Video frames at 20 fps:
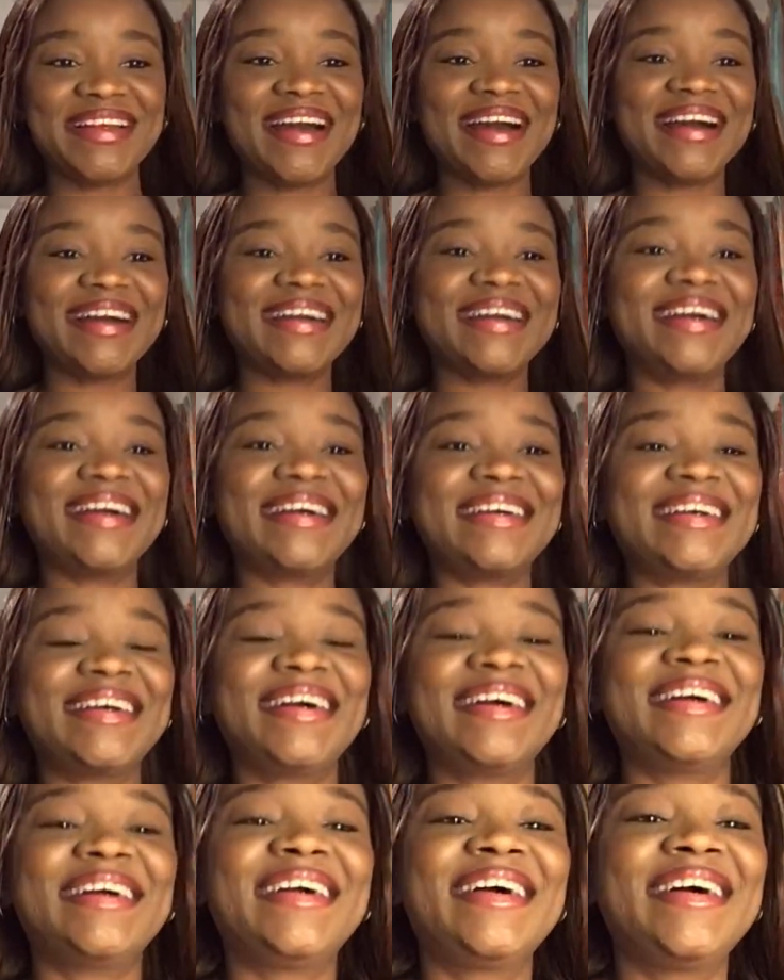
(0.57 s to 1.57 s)

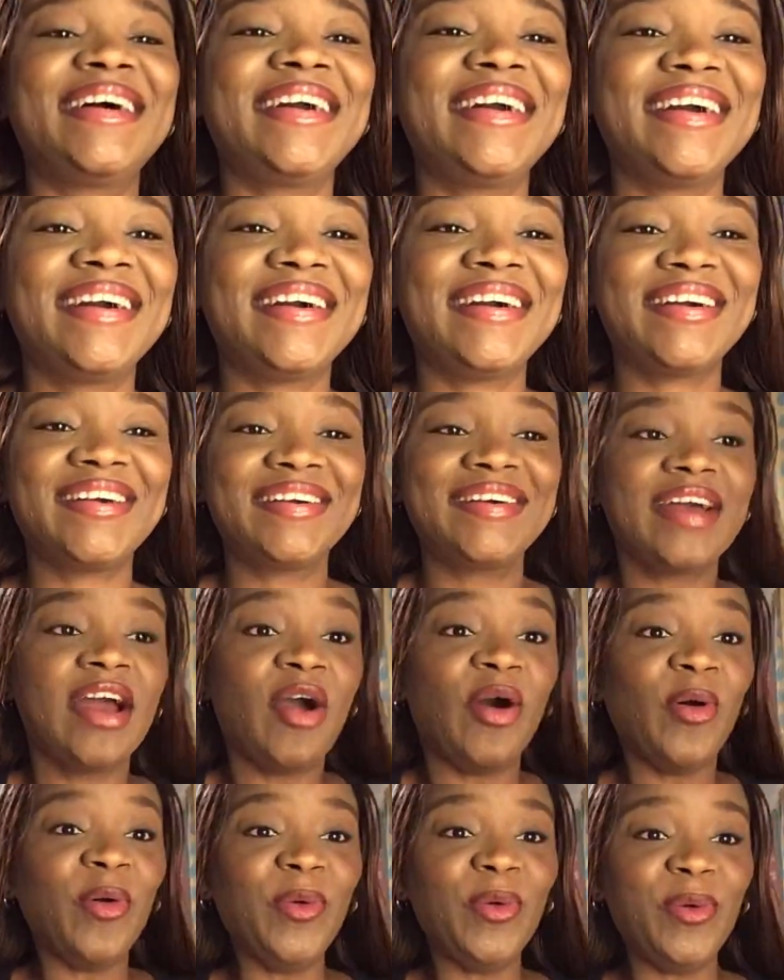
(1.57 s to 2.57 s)
Hi.
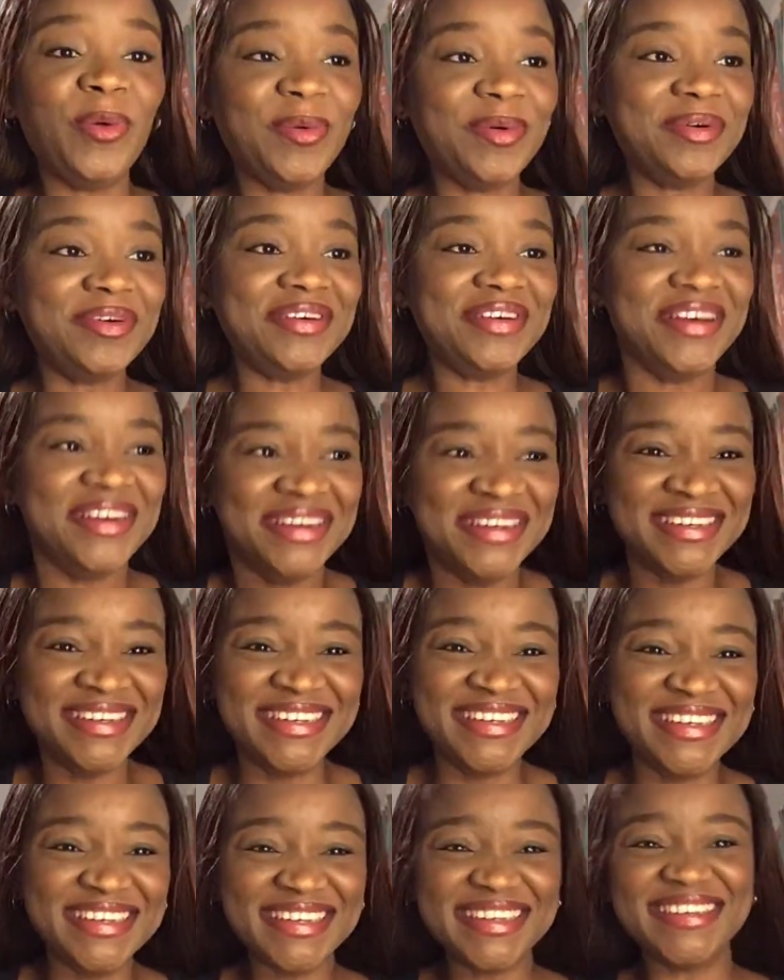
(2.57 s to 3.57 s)
Ooh.
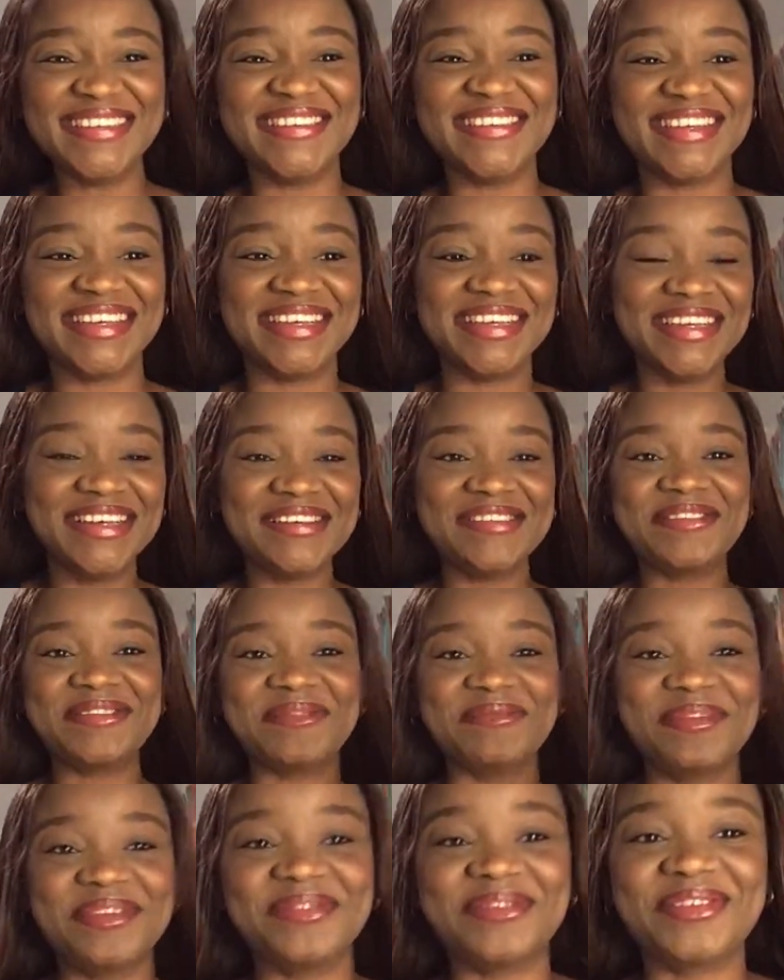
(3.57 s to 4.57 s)
Okay,
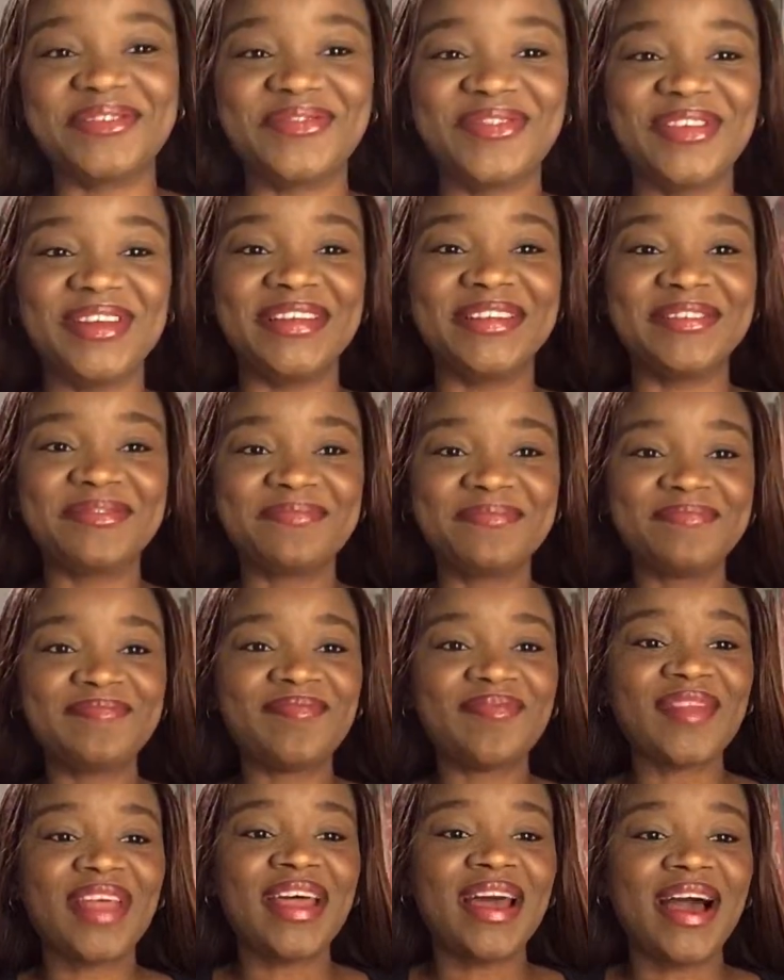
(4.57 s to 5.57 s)
something was falling.
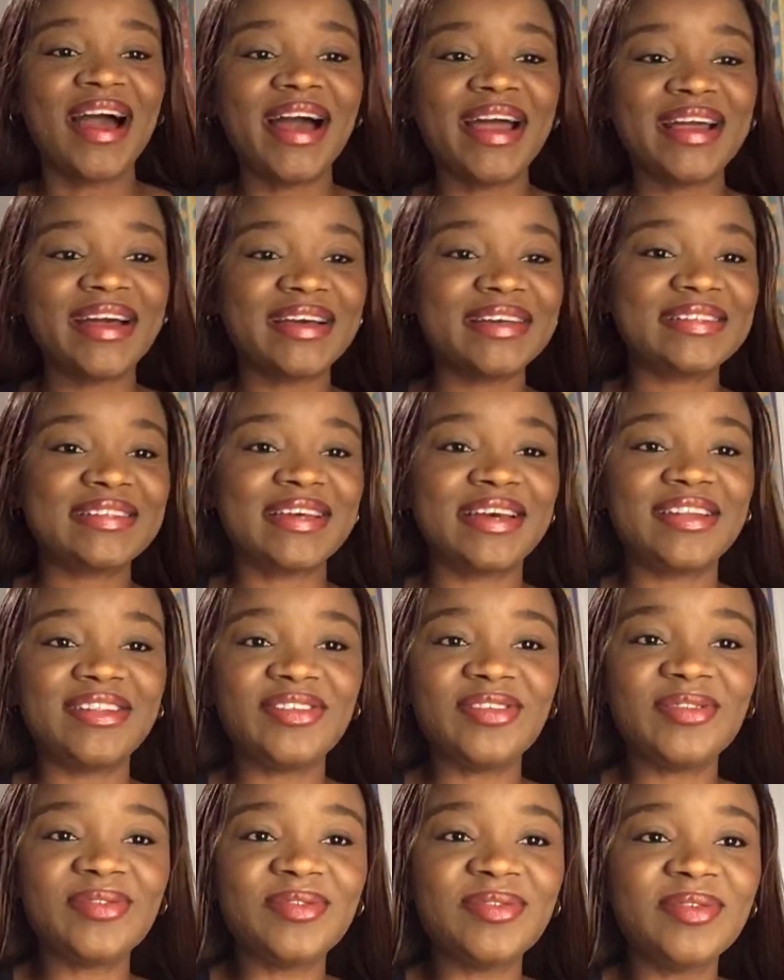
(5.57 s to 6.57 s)
Hi guys, can
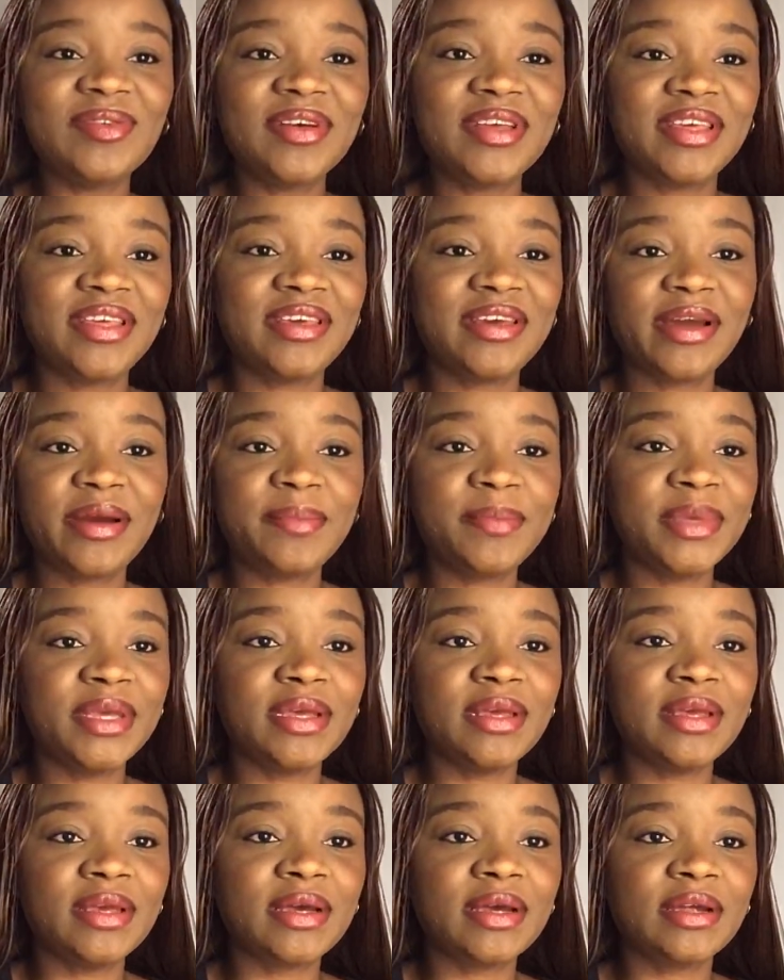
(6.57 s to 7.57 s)
you hear
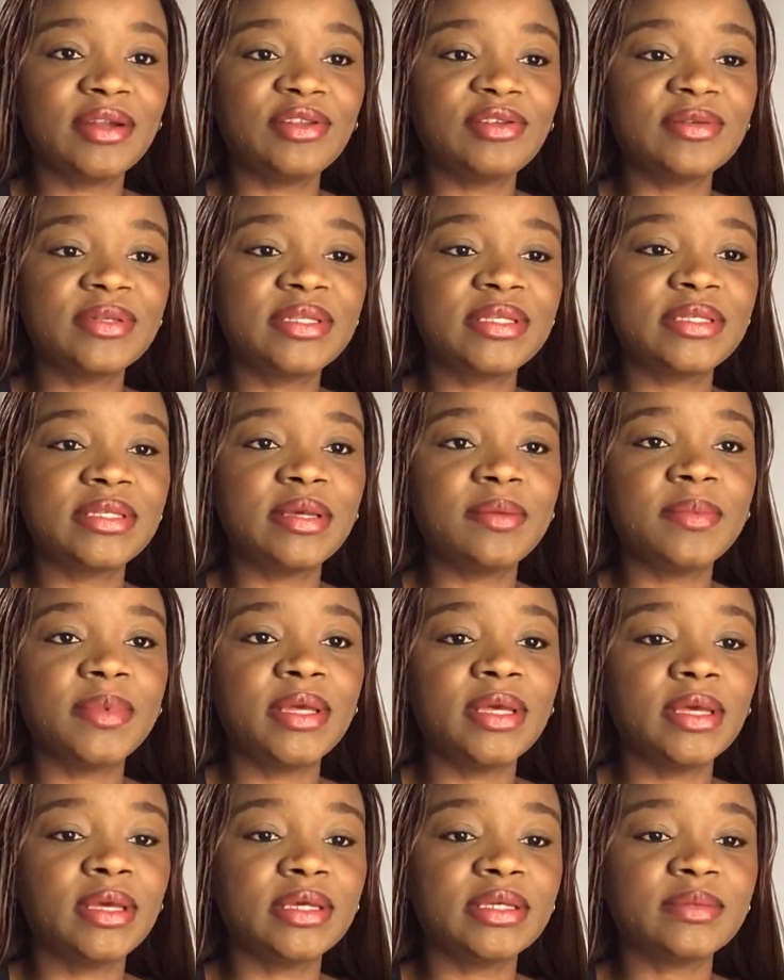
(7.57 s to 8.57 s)
me? Can you see
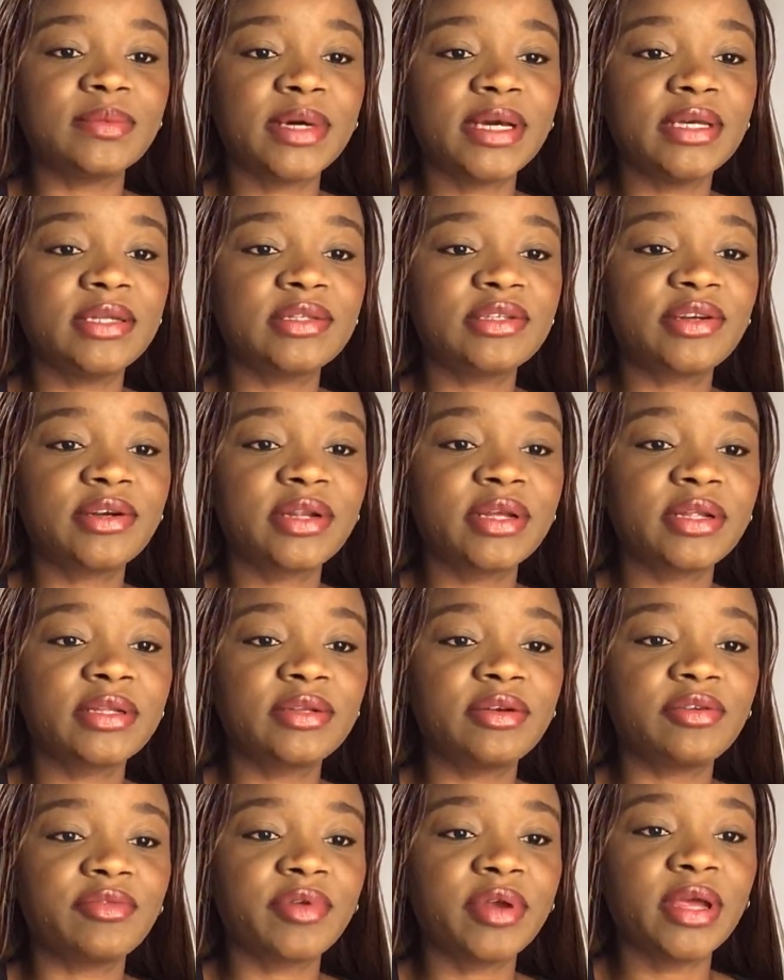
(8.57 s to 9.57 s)
me? Is my internet
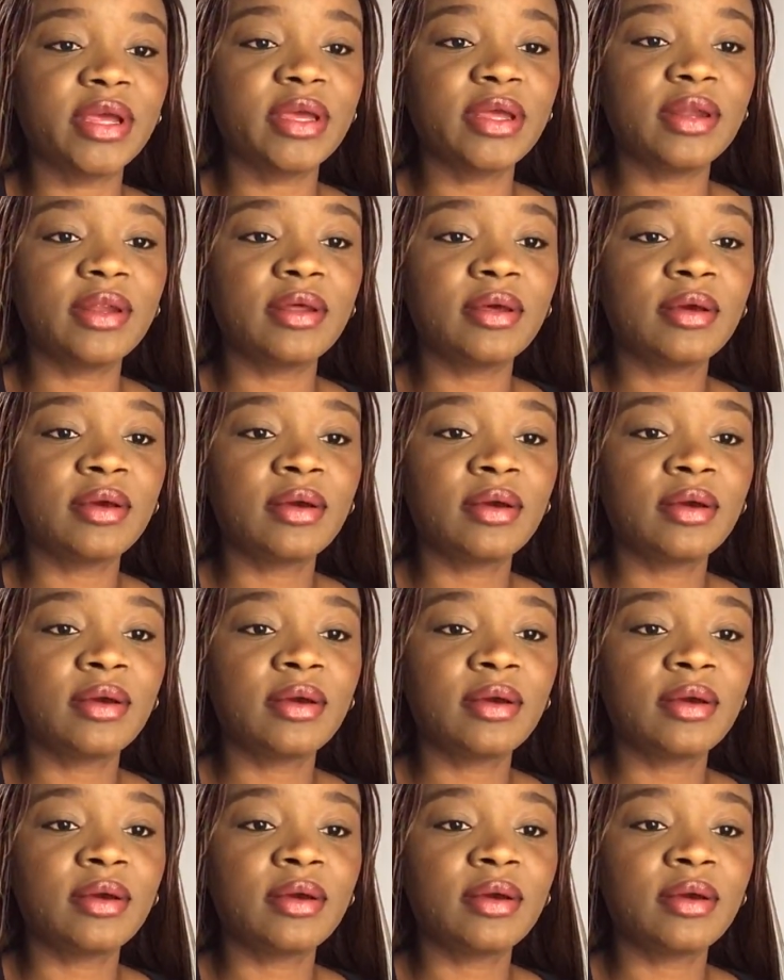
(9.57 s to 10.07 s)
great?